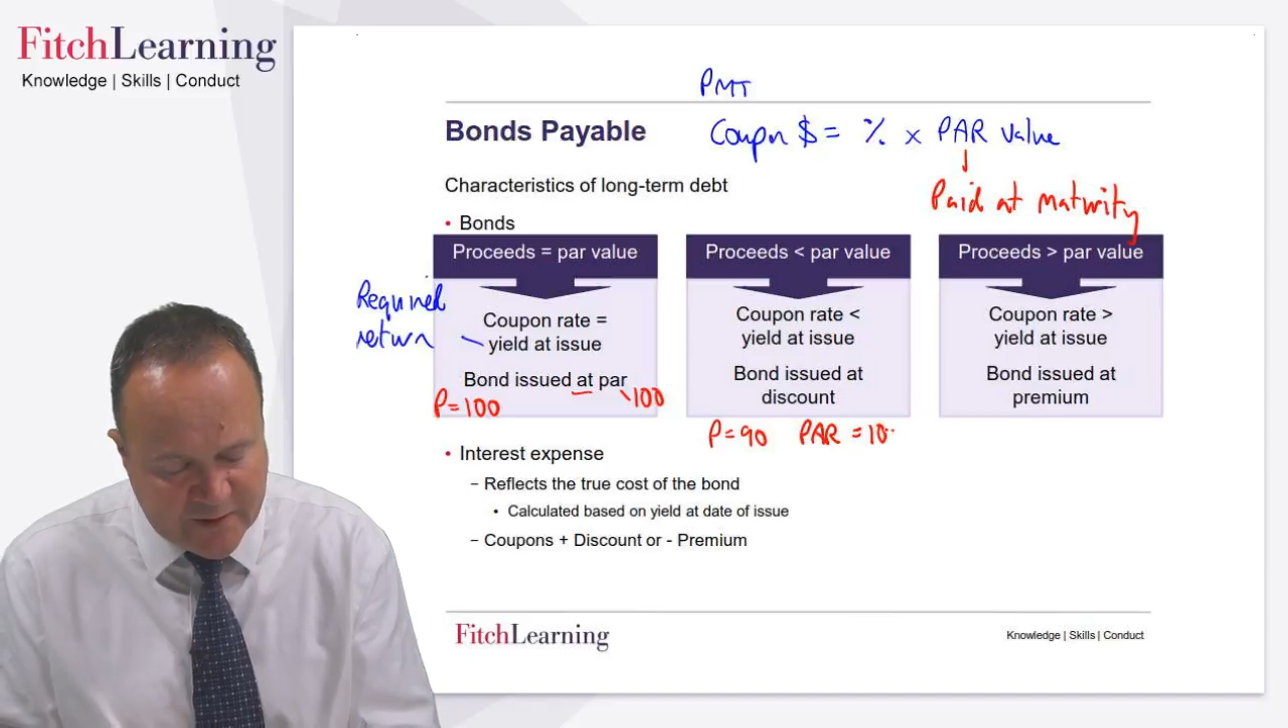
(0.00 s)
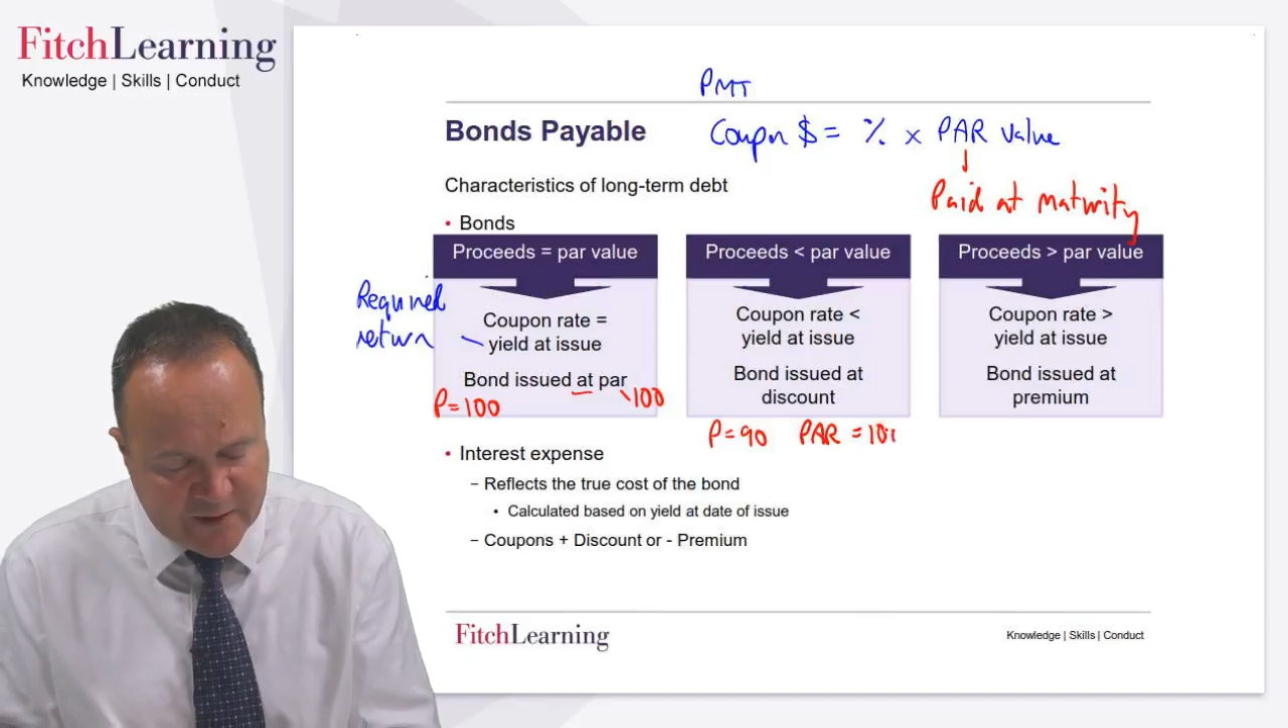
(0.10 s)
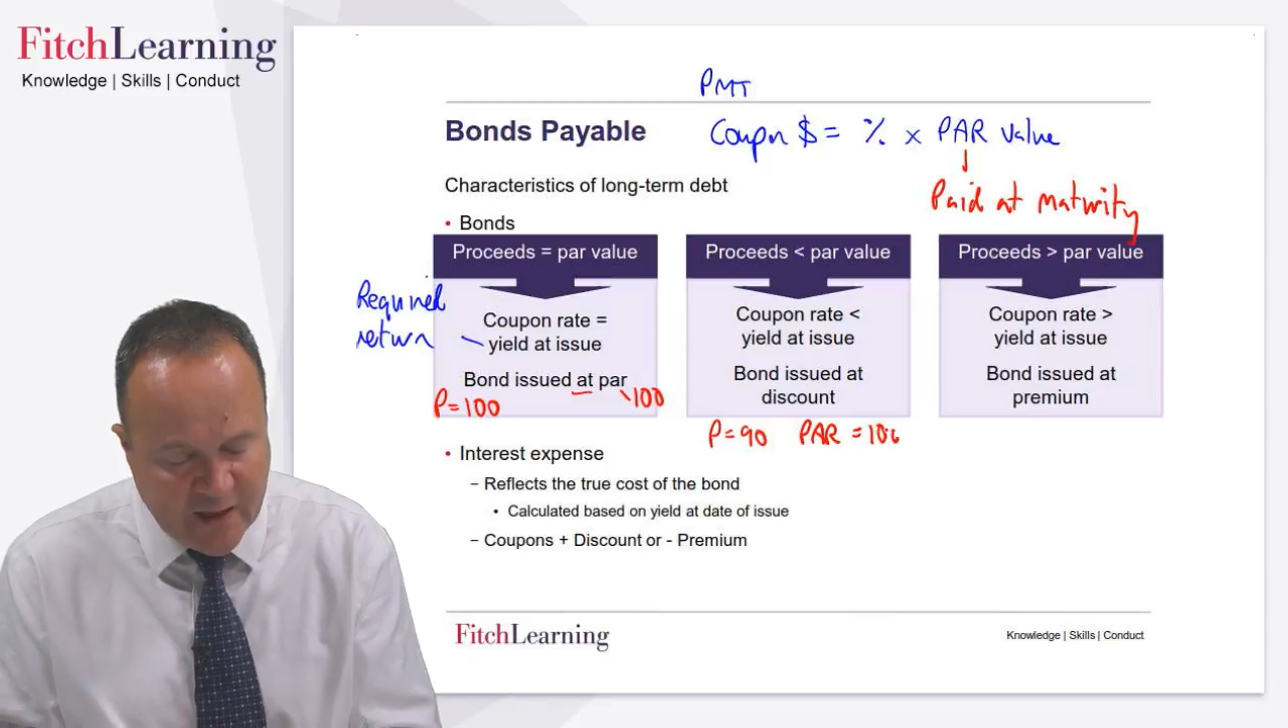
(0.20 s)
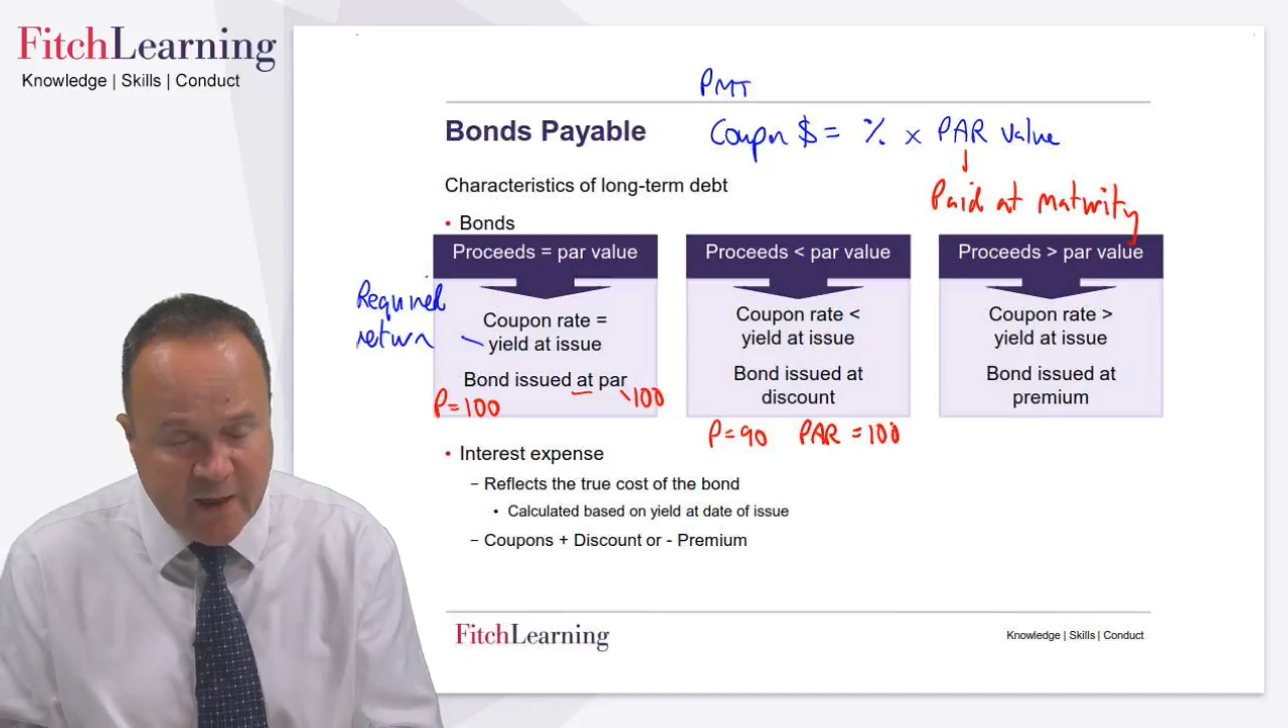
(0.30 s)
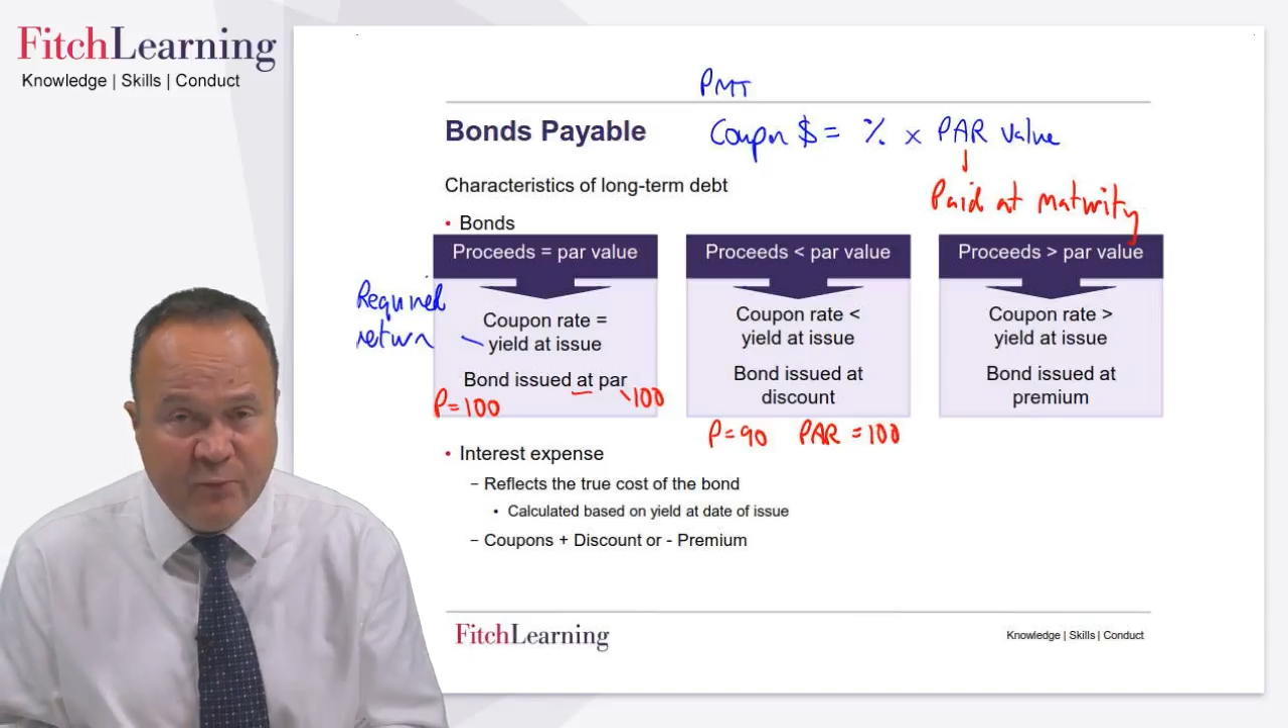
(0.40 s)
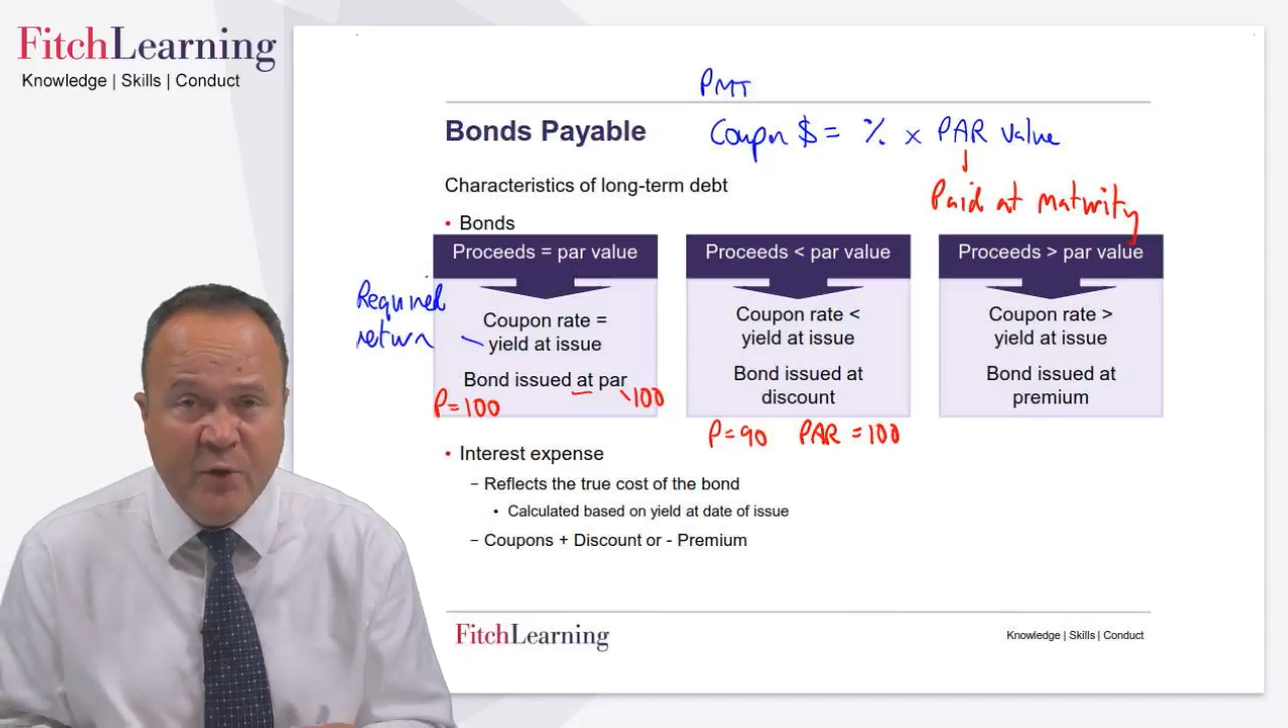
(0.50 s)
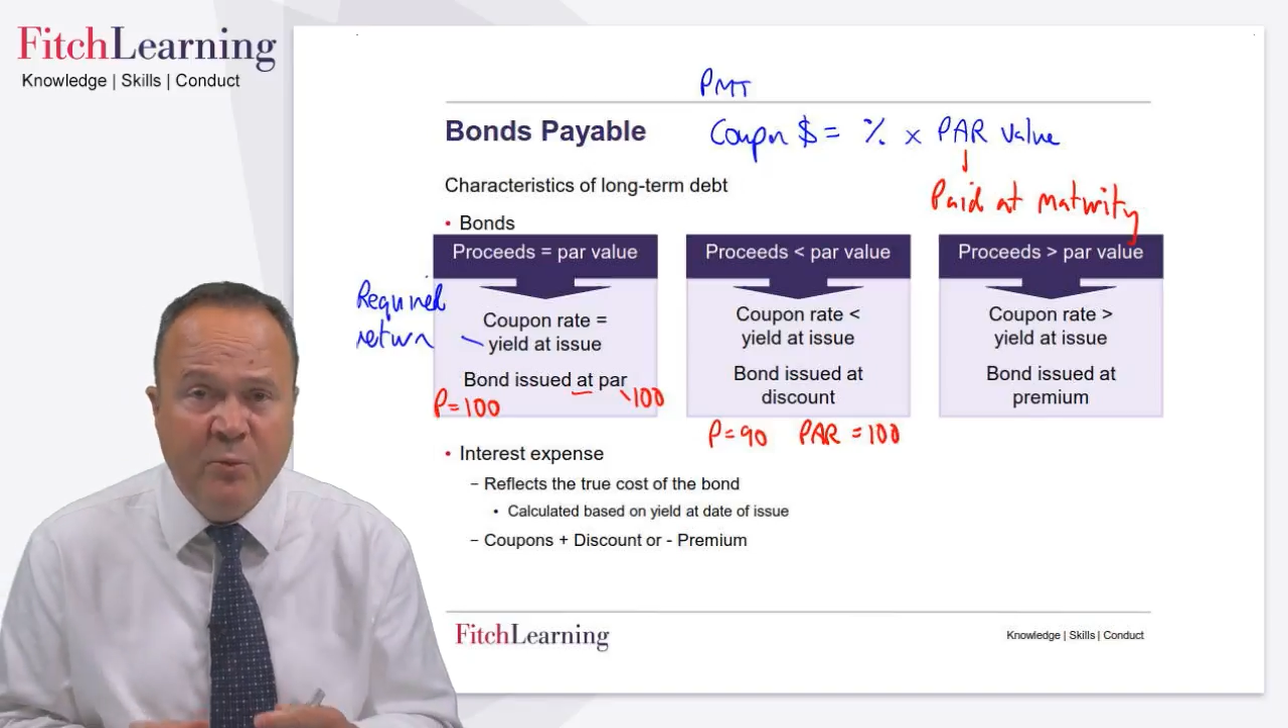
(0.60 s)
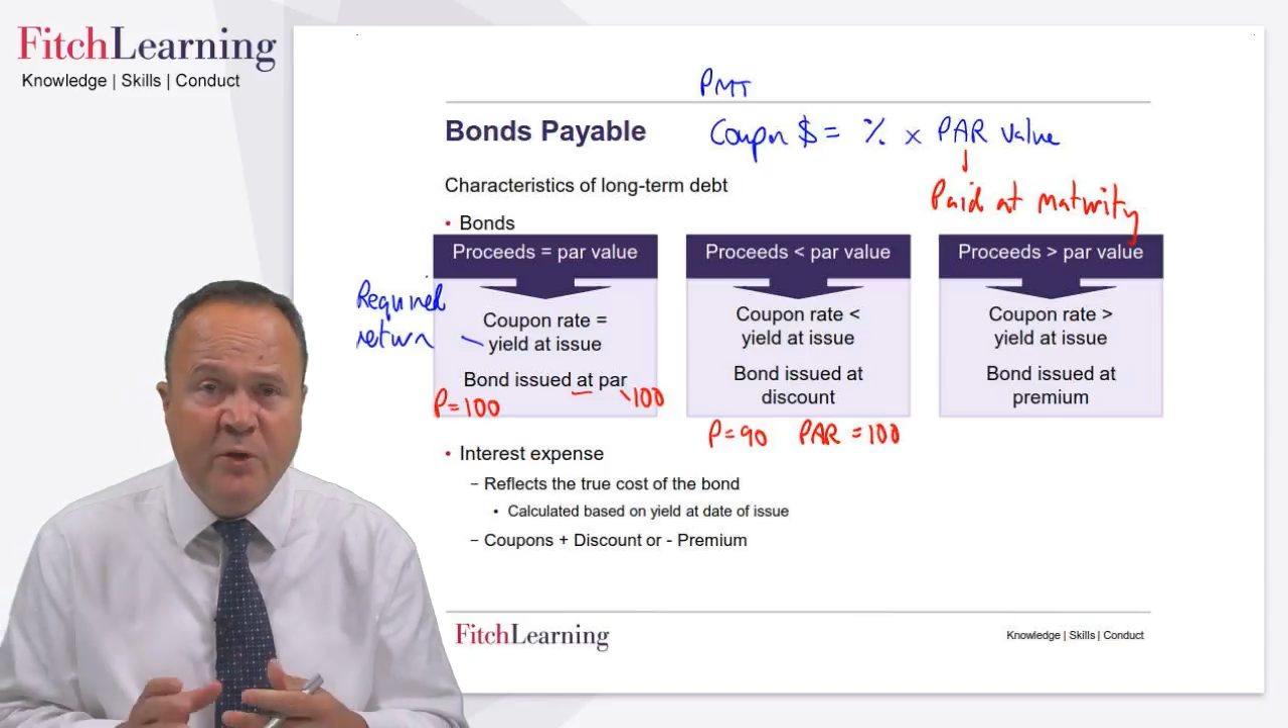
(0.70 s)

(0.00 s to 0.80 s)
saying we